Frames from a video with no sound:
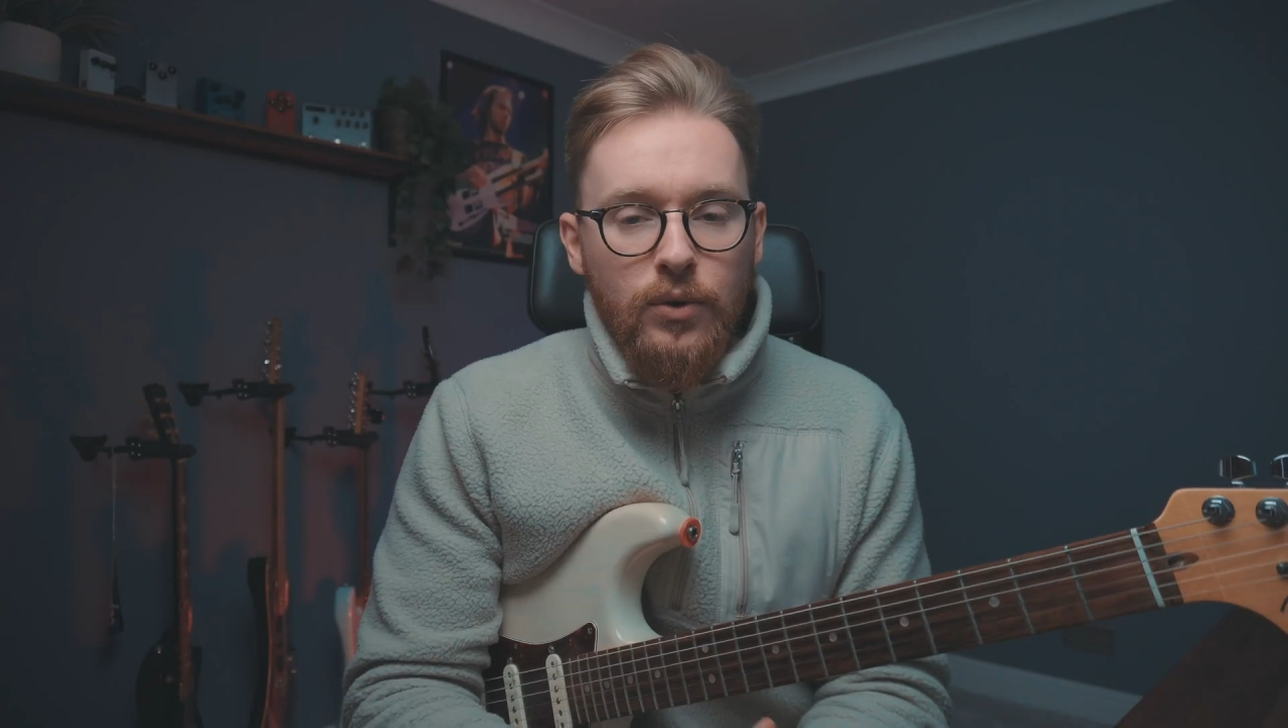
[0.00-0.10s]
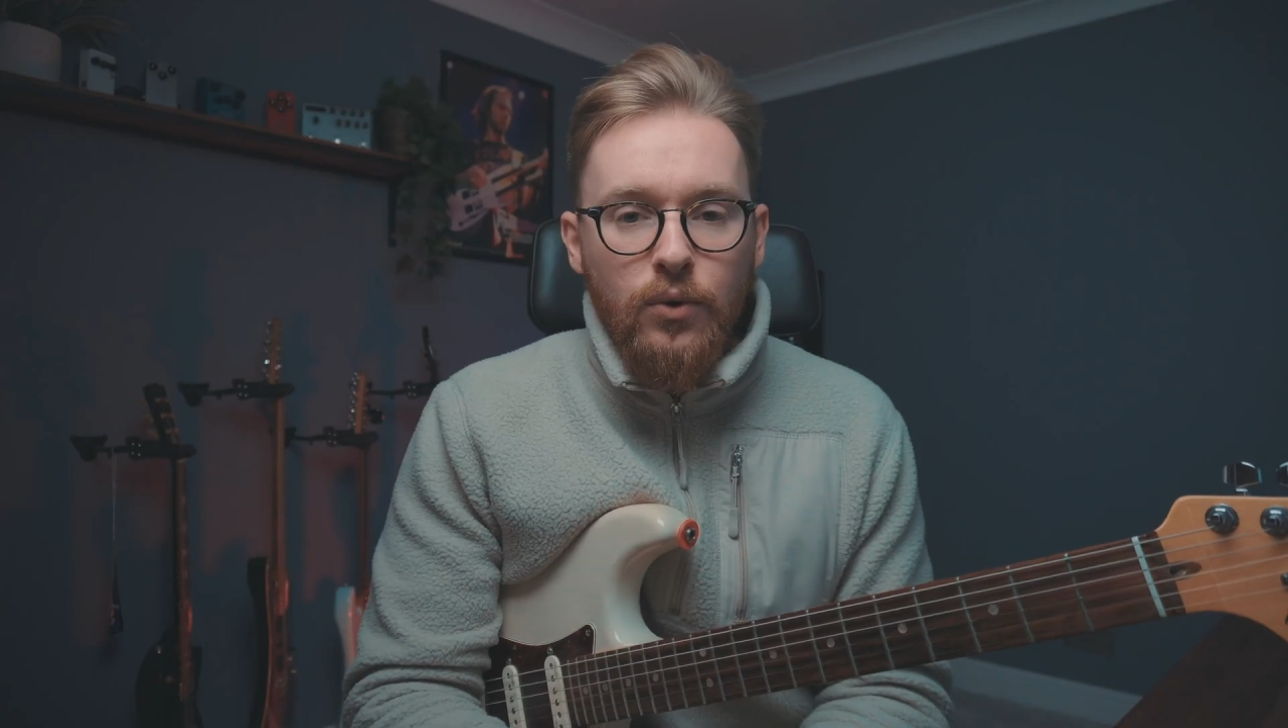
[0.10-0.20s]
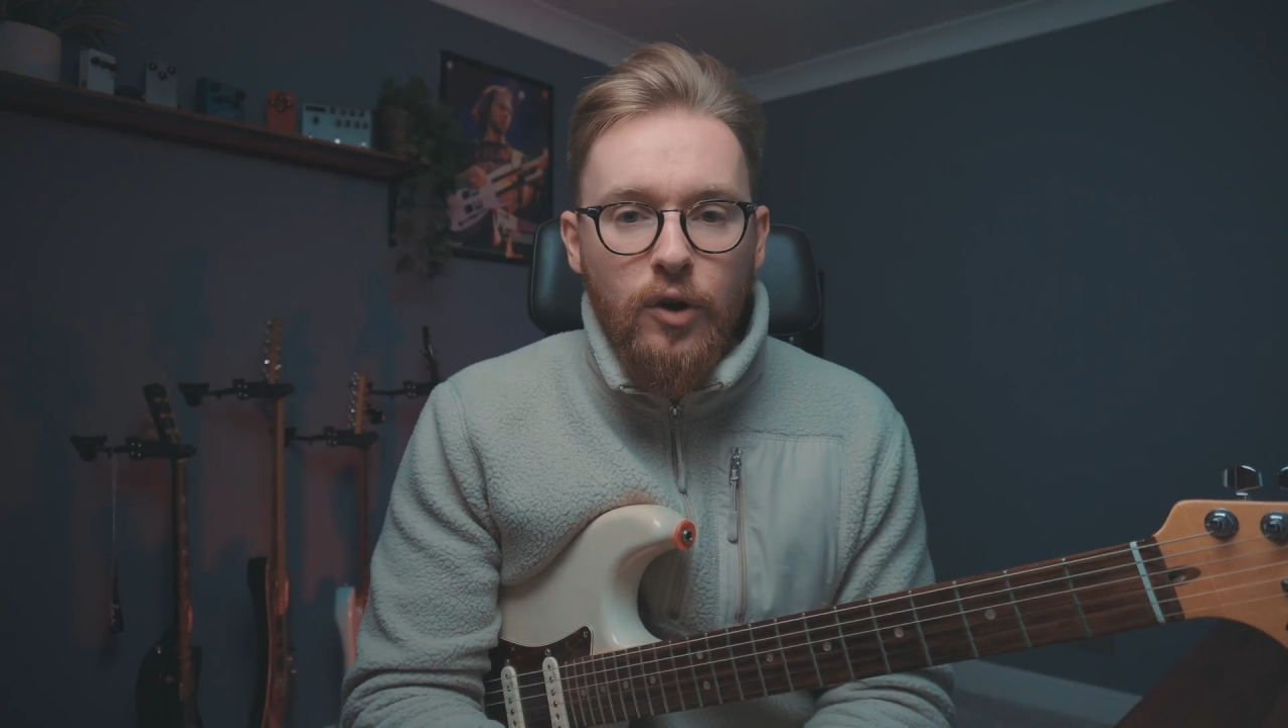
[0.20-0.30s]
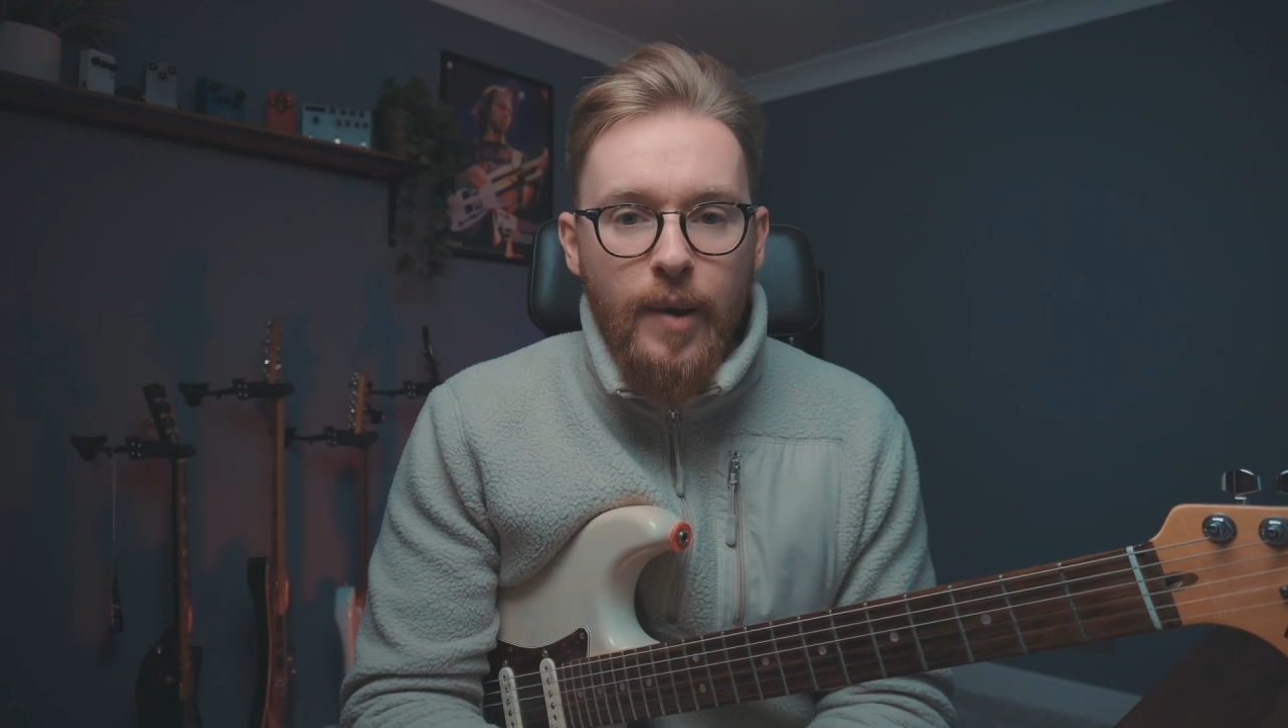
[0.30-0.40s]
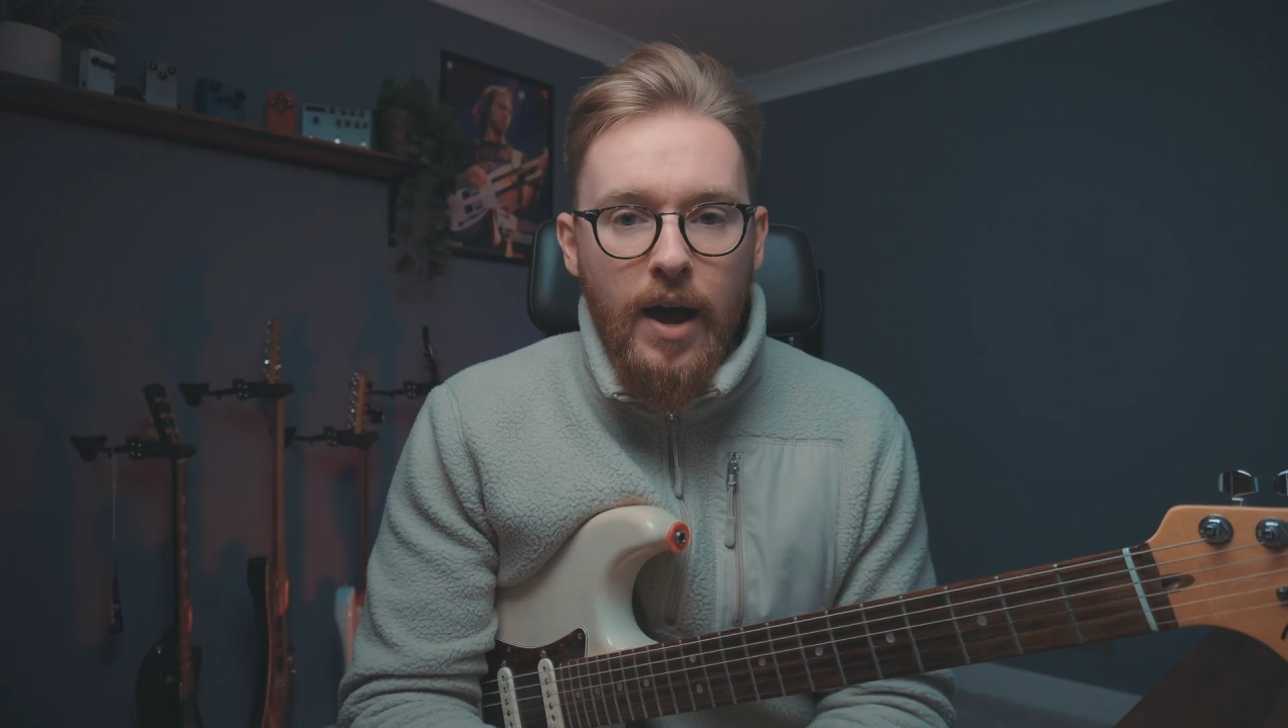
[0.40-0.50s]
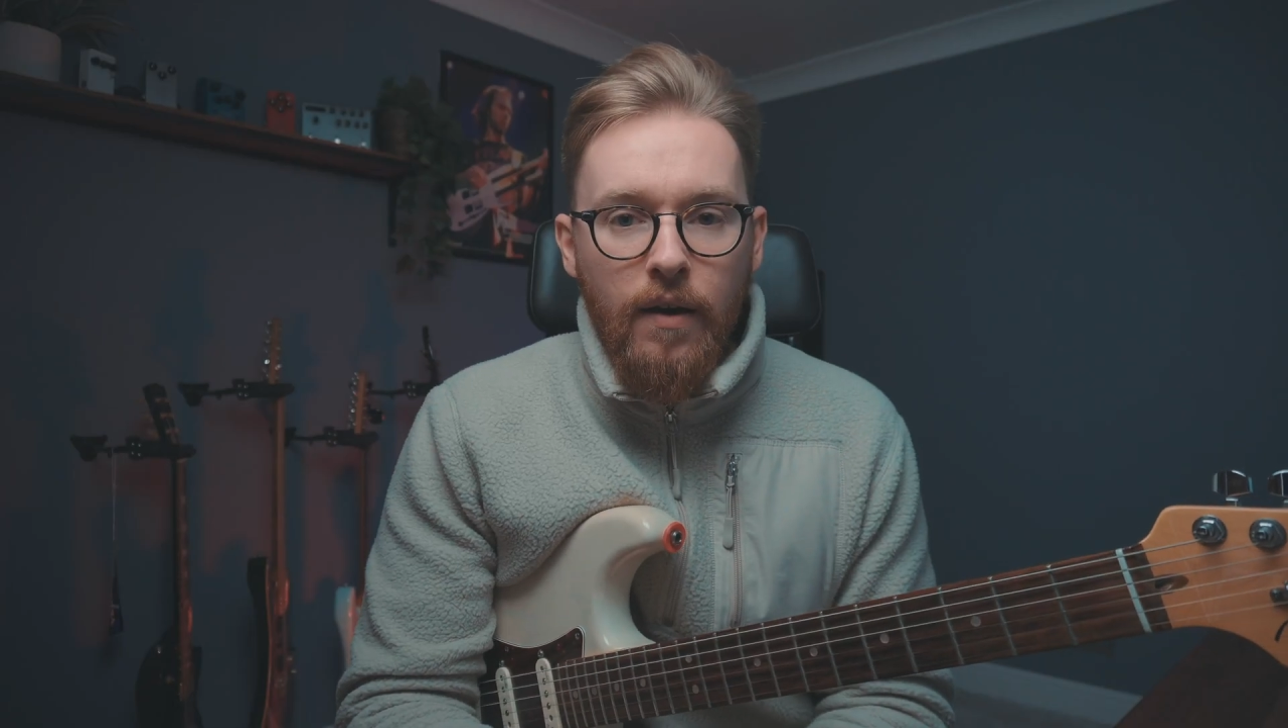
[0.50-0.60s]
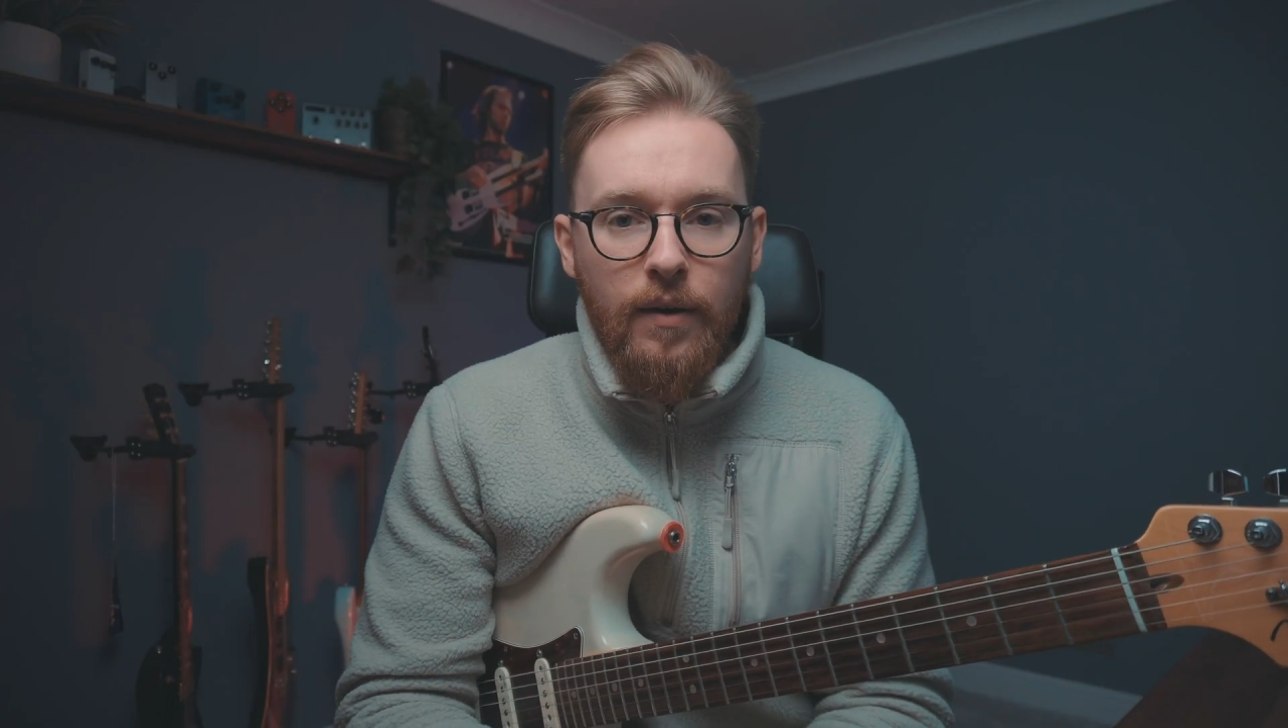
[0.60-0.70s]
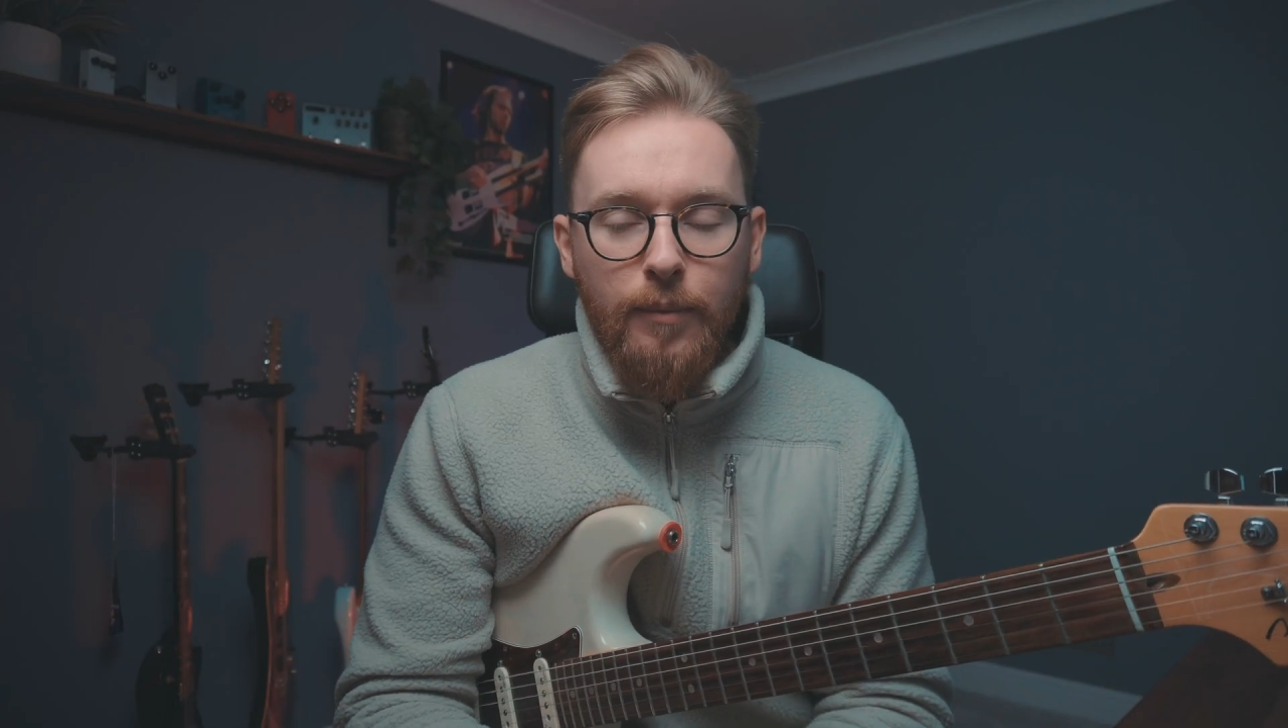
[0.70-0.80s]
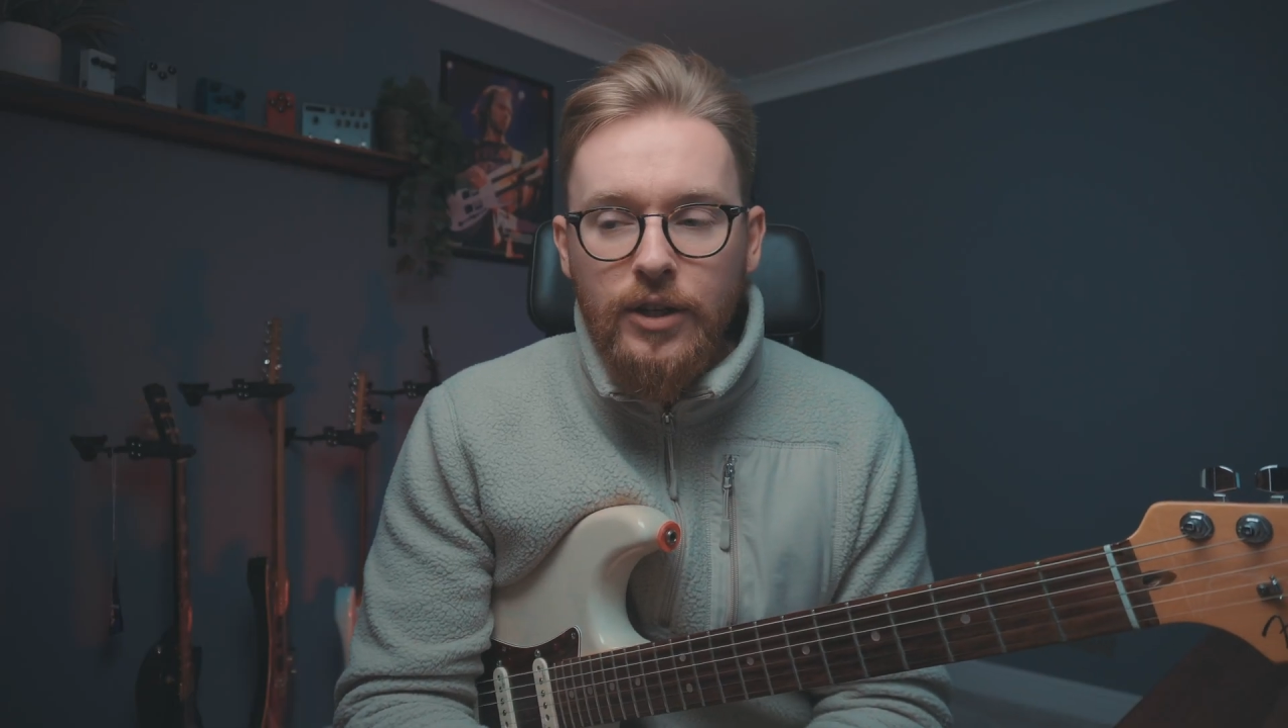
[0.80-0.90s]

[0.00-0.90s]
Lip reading: to talk about,